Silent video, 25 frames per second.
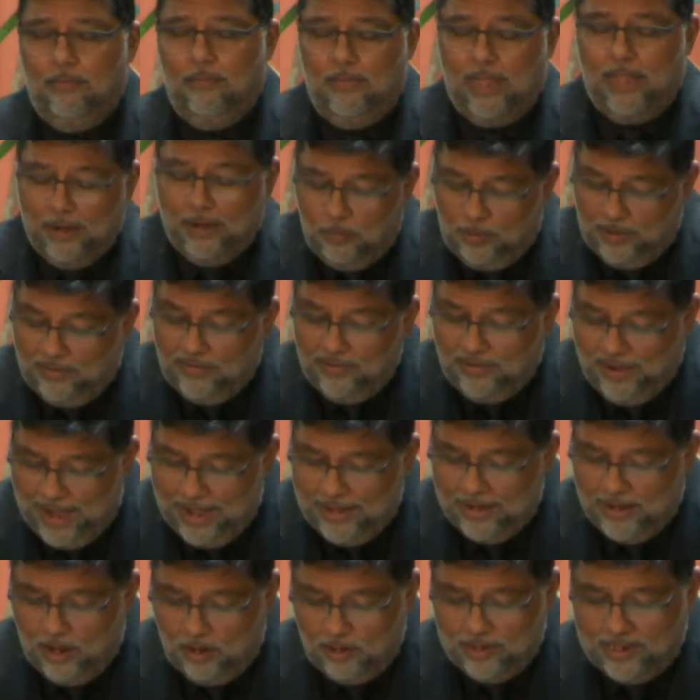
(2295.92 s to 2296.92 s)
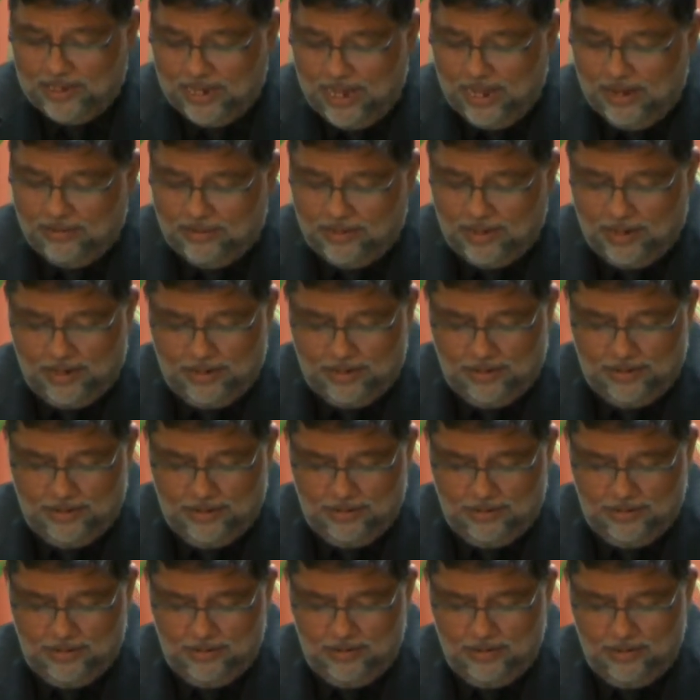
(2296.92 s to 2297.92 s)
that we find ourselves in,
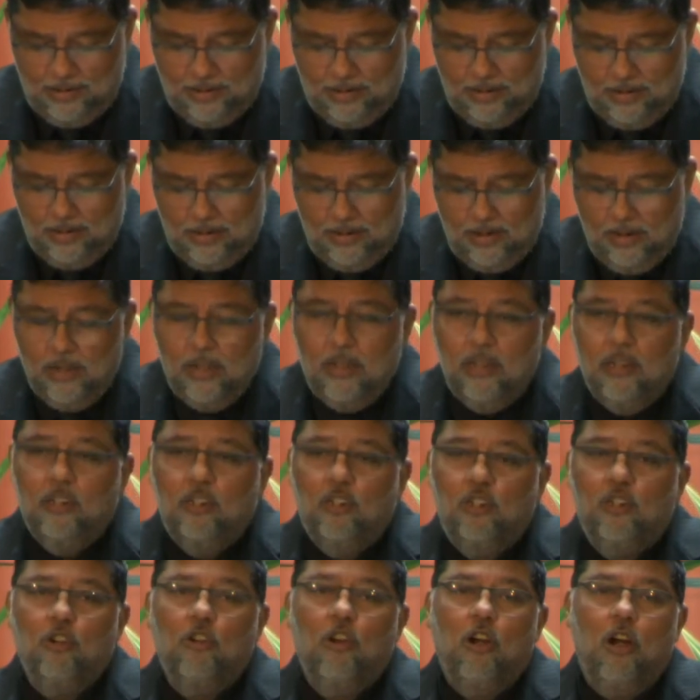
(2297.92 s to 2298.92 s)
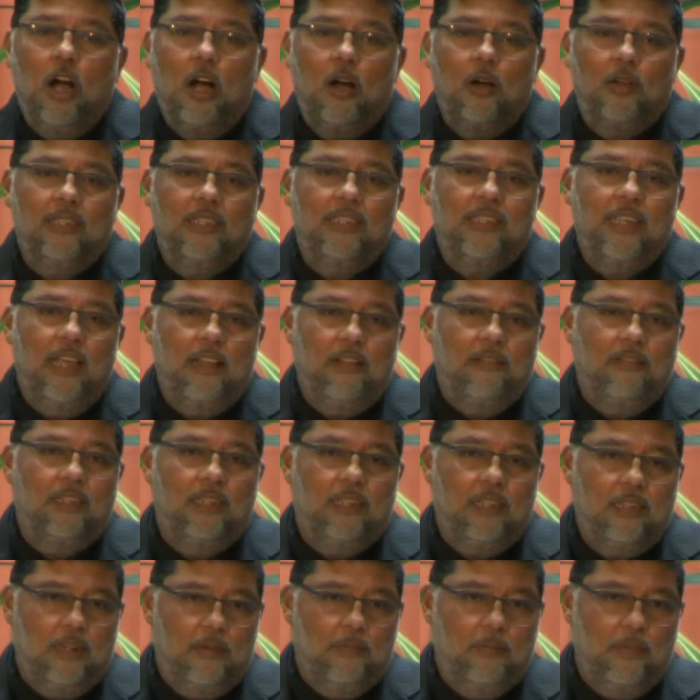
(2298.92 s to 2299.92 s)
throw
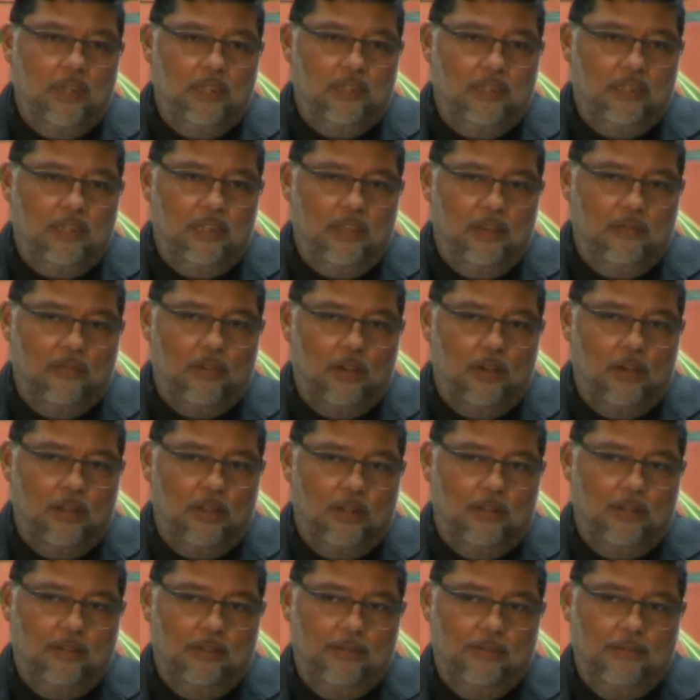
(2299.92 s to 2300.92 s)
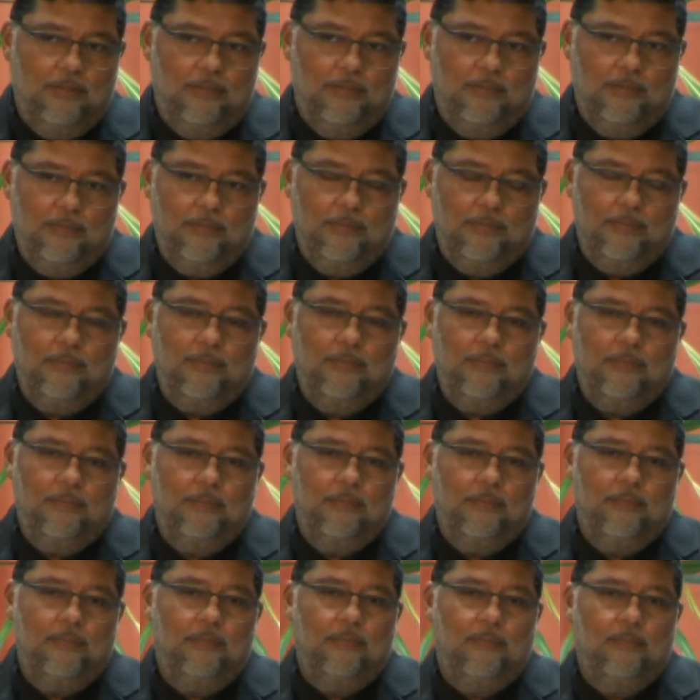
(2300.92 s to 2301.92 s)
ourselves to the mercy of God. Yes.
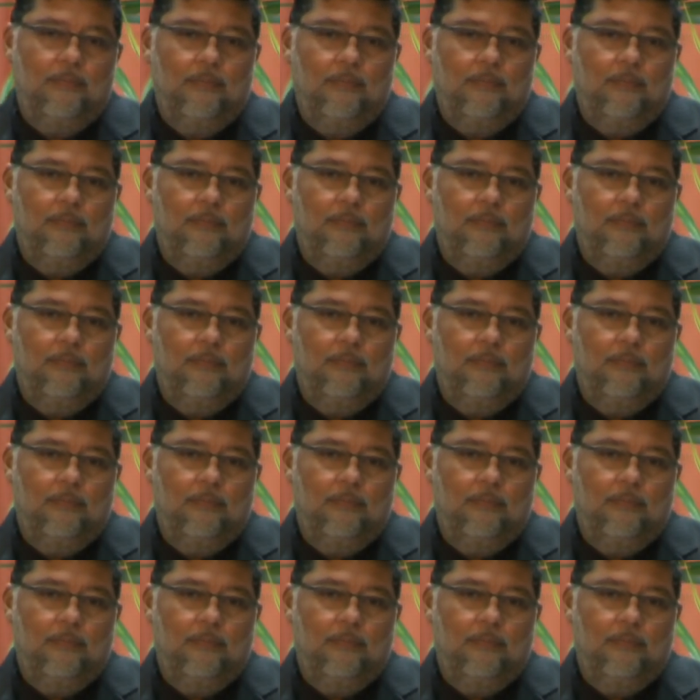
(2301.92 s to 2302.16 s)
Yes.